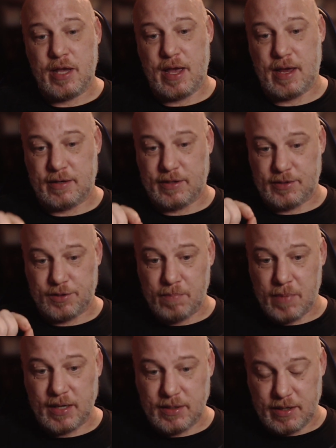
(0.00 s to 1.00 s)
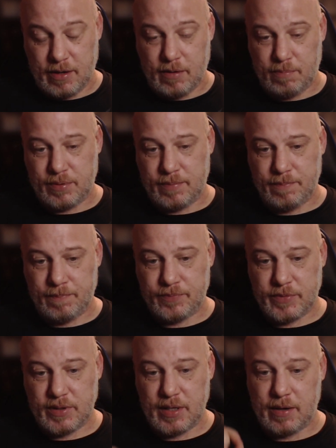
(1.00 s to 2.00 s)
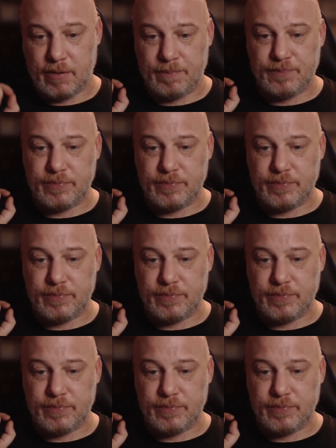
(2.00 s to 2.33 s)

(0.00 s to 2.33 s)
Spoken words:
and it's made up. Now,